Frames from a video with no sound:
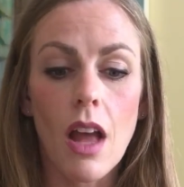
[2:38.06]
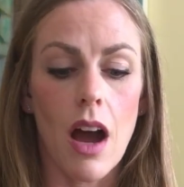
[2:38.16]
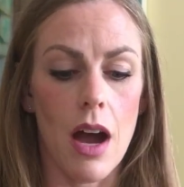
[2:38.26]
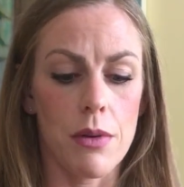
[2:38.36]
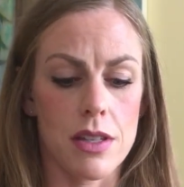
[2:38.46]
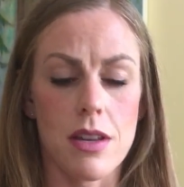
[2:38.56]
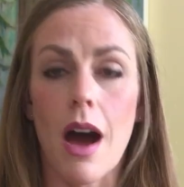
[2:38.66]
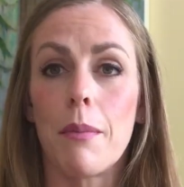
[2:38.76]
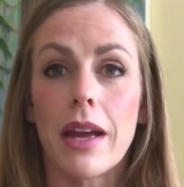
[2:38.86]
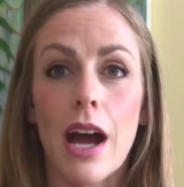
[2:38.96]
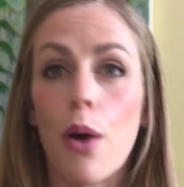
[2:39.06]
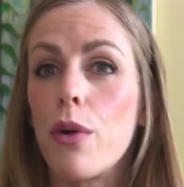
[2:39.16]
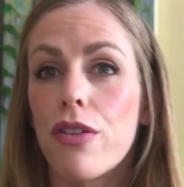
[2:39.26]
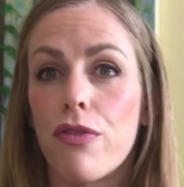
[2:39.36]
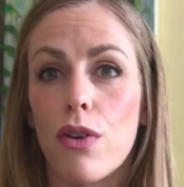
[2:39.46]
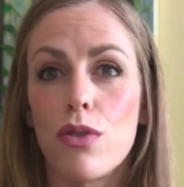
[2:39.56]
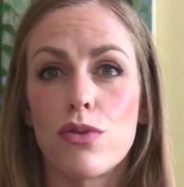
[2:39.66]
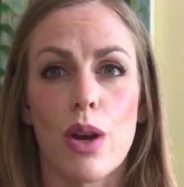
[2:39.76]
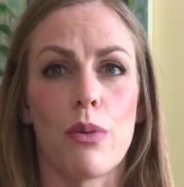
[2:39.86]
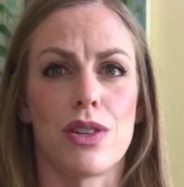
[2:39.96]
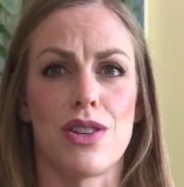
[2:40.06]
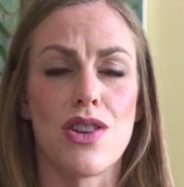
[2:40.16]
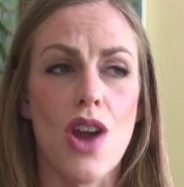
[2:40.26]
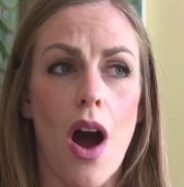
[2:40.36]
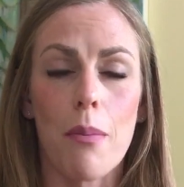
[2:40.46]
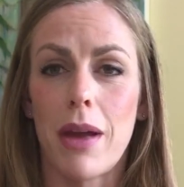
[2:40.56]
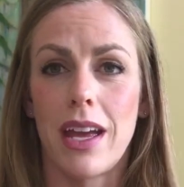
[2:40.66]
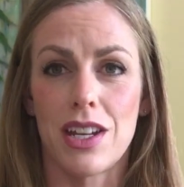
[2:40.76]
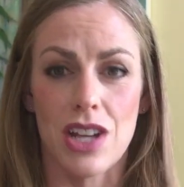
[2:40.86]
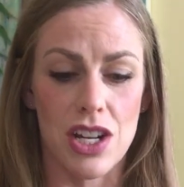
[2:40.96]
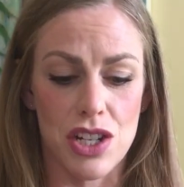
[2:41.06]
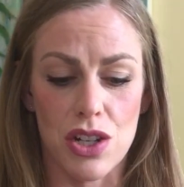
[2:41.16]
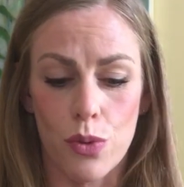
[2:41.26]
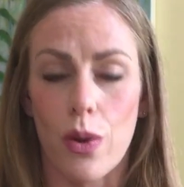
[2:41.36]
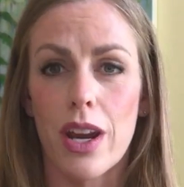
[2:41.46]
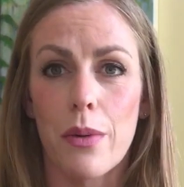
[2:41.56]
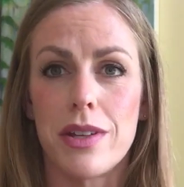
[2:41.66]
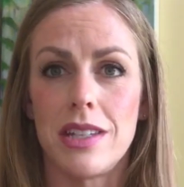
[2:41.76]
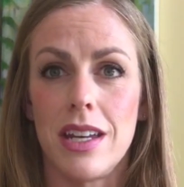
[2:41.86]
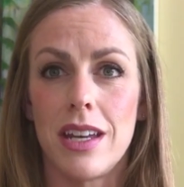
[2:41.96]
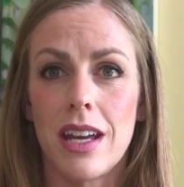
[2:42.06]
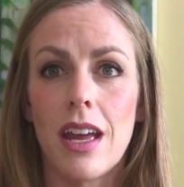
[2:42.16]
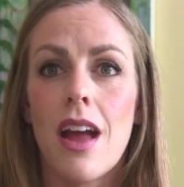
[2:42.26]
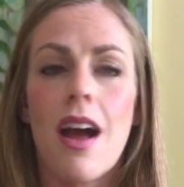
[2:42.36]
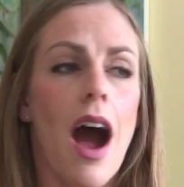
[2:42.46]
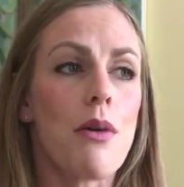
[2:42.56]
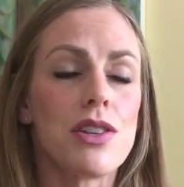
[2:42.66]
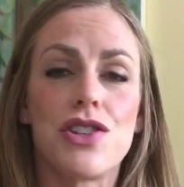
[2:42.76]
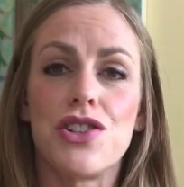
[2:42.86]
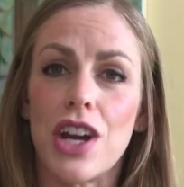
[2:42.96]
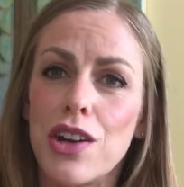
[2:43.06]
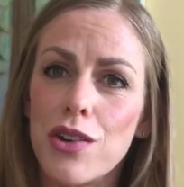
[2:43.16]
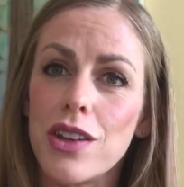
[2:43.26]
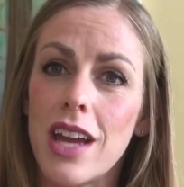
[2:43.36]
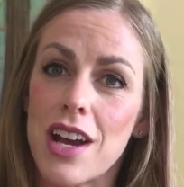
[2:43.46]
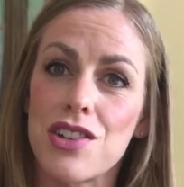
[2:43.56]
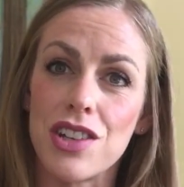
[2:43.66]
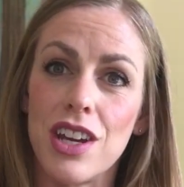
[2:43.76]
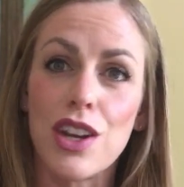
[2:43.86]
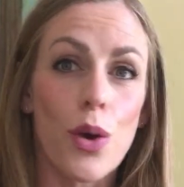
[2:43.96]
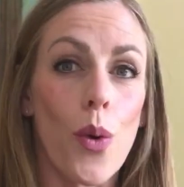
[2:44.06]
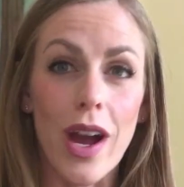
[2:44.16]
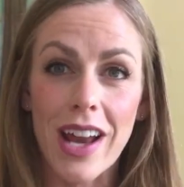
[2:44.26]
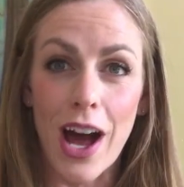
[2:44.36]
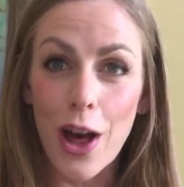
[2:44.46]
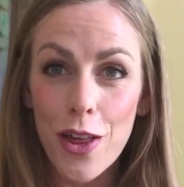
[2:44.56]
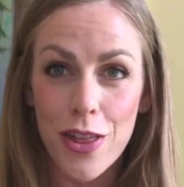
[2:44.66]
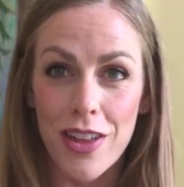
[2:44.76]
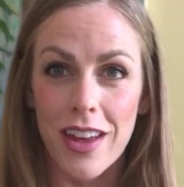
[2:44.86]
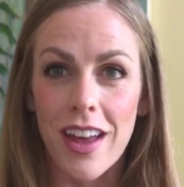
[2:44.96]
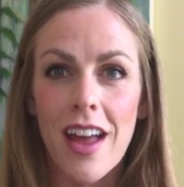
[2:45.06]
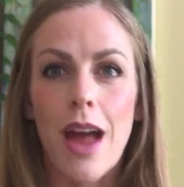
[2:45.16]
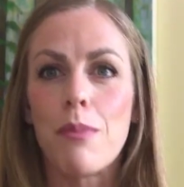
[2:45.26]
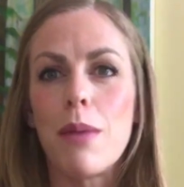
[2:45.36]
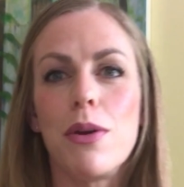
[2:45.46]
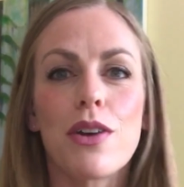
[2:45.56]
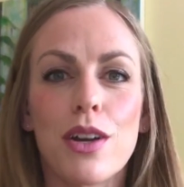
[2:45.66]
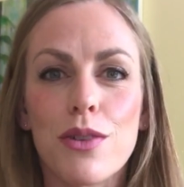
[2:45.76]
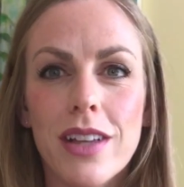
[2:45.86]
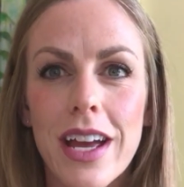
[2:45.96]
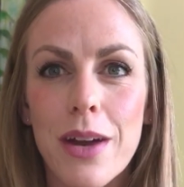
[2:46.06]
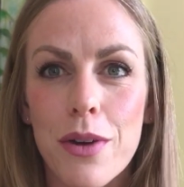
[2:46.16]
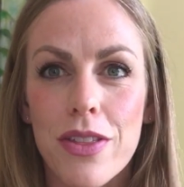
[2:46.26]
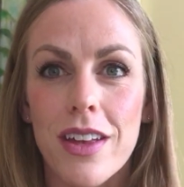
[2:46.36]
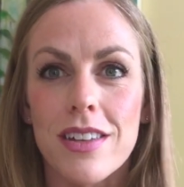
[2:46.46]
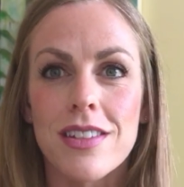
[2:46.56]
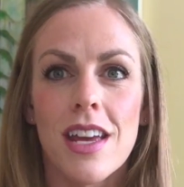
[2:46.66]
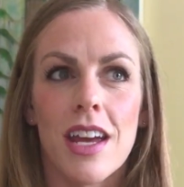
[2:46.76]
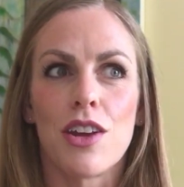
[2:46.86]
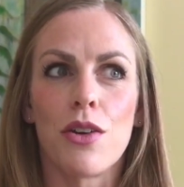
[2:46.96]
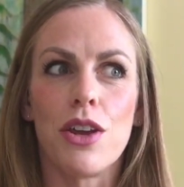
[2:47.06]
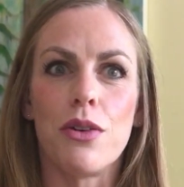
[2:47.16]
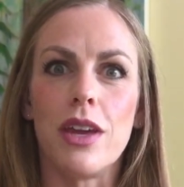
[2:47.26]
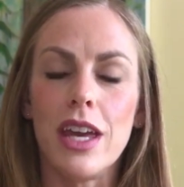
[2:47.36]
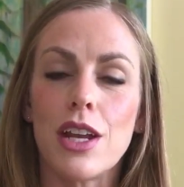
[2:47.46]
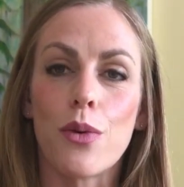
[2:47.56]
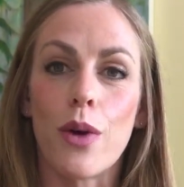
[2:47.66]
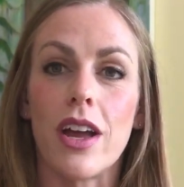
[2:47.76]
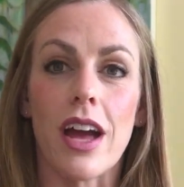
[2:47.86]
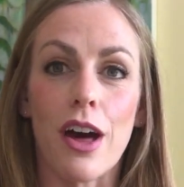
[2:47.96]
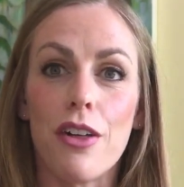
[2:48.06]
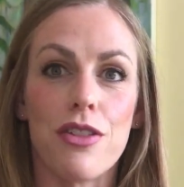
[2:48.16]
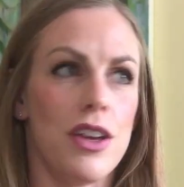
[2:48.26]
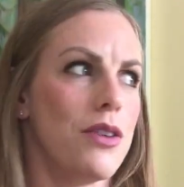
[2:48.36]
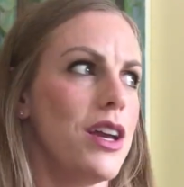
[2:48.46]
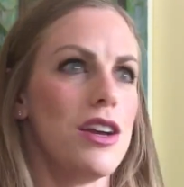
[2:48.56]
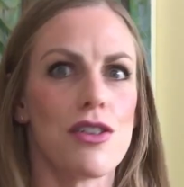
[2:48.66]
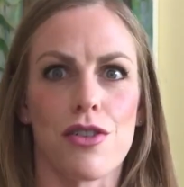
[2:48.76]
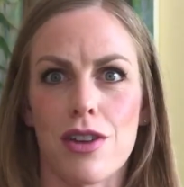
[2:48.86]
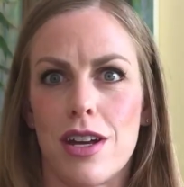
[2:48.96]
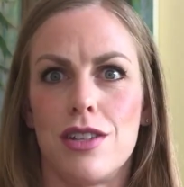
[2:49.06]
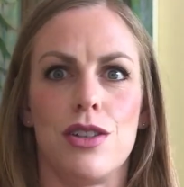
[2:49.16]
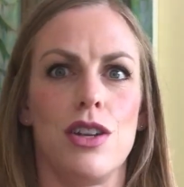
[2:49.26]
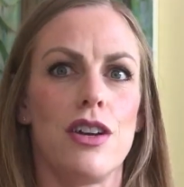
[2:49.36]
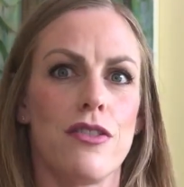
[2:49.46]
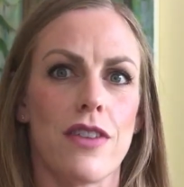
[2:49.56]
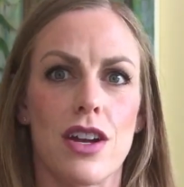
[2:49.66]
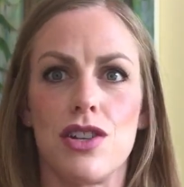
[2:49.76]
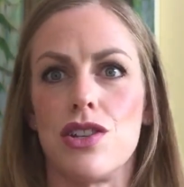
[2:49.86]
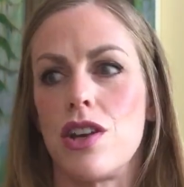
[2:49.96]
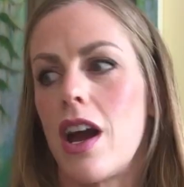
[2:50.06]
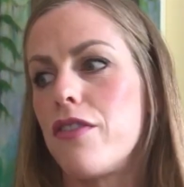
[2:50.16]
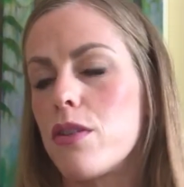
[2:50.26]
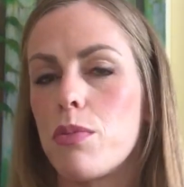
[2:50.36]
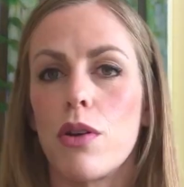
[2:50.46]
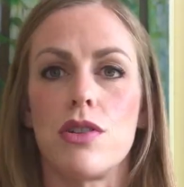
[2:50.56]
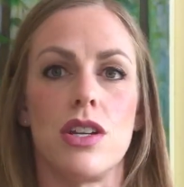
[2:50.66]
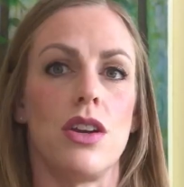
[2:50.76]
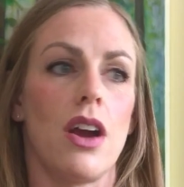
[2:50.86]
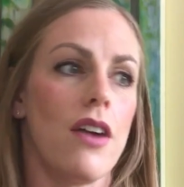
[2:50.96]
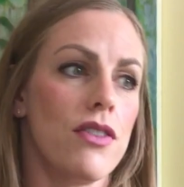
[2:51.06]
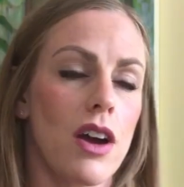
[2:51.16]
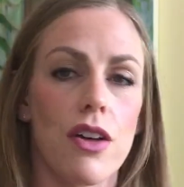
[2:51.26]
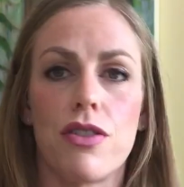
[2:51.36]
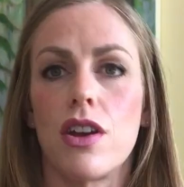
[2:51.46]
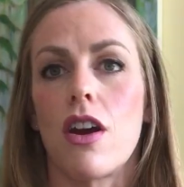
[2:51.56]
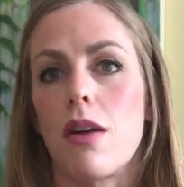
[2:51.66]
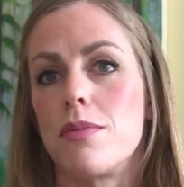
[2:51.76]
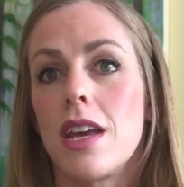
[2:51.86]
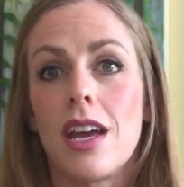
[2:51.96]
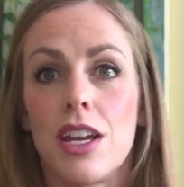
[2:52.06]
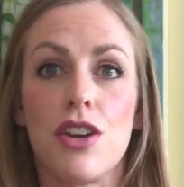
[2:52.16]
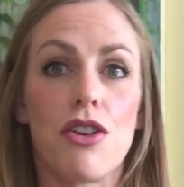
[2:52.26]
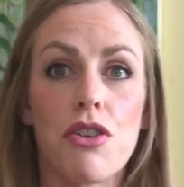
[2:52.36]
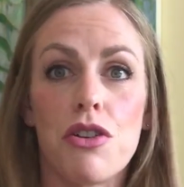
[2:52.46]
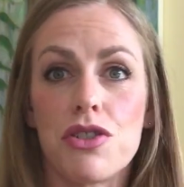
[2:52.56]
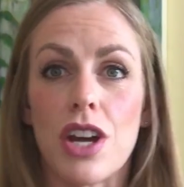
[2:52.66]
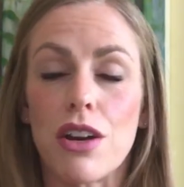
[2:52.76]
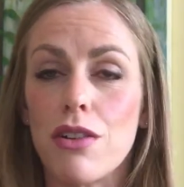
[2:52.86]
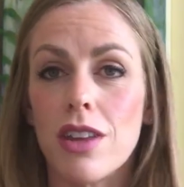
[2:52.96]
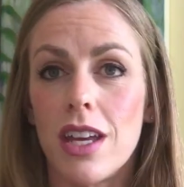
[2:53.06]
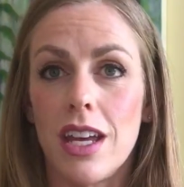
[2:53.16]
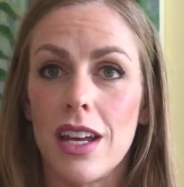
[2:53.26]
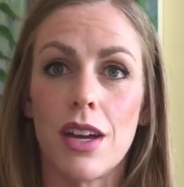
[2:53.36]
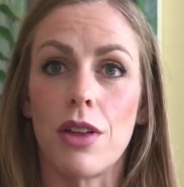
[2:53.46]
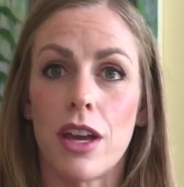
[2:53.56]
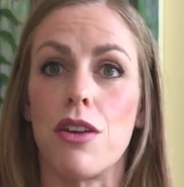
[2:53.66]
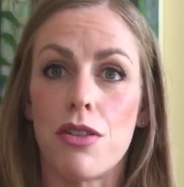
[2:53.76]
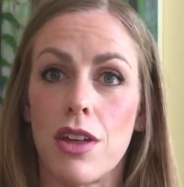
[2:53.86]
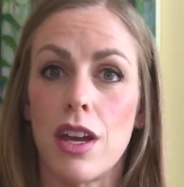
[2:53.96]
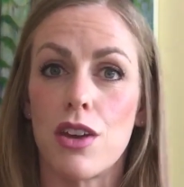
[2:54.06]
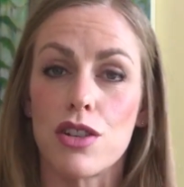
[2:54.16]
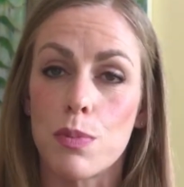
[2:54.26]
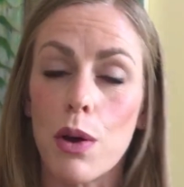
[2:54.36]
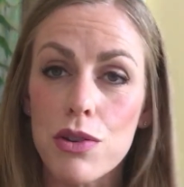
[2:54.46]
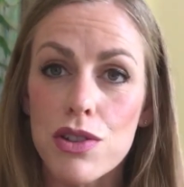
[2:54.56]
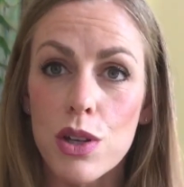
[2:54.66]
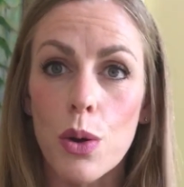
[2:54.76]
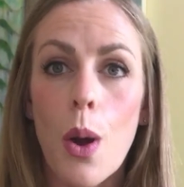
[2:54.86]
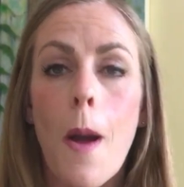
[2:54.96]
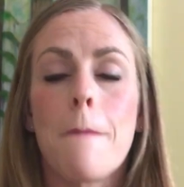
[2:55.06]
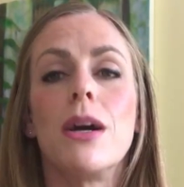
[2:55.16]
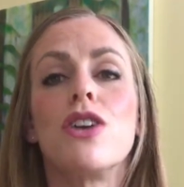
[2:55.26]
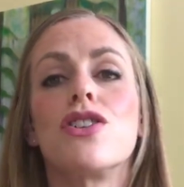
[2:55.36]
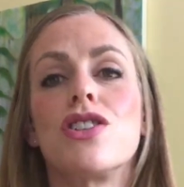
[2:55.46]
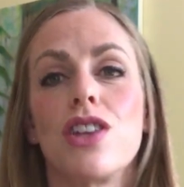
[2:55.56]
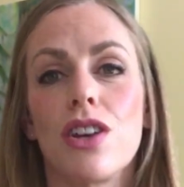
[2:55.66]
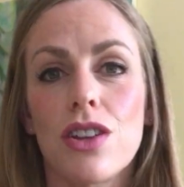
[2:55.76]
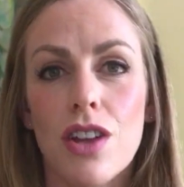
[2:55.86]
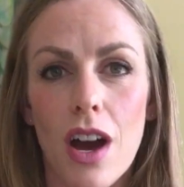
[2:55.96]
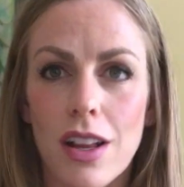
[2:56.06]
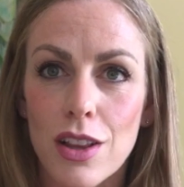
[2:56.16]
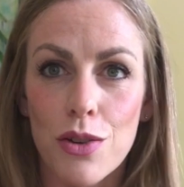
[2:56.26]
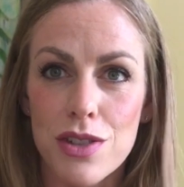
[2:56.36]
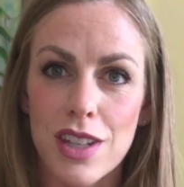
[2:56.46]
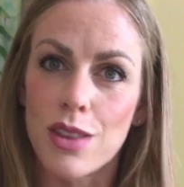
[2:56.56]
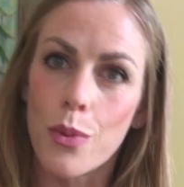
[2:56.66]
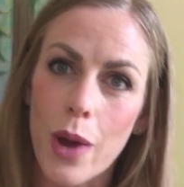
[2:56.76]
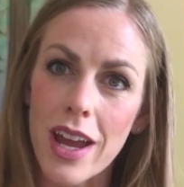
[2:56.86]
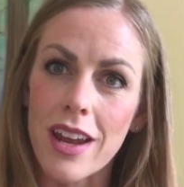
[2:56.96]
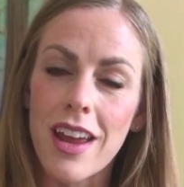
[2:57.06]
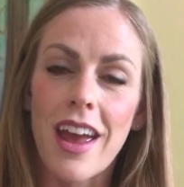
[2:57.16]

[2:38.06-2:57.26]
I was numbing out with food, so I was not paying attention to what I was eating. I was generally actually eating quite healthy, and maybe you can relate with this. You eat quite healthy. You eat your greens, you eat your veggies, you have your protein, you have your healthy carbs. You're generally eating like you think you're supposed to, but you're still not losing the weight.